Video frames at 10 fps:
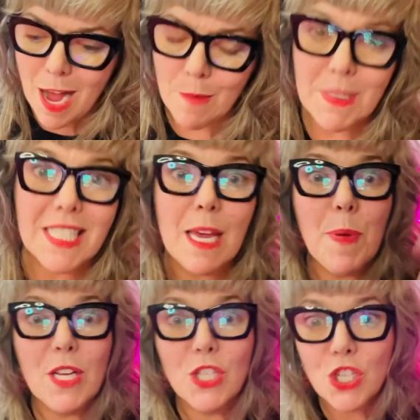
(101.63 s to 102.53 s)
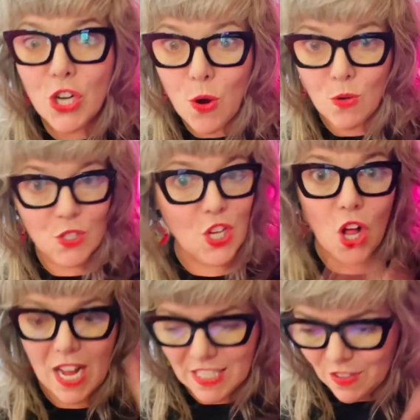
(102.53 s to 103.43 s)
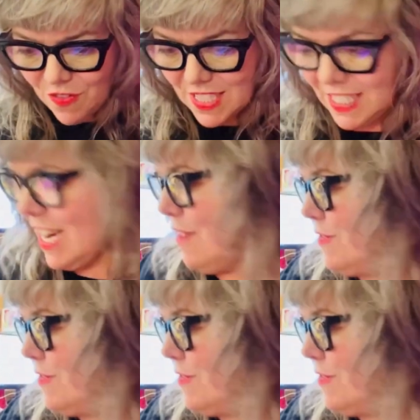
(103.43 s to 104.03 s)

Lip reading: skipping stones, all kinds of fun stuff.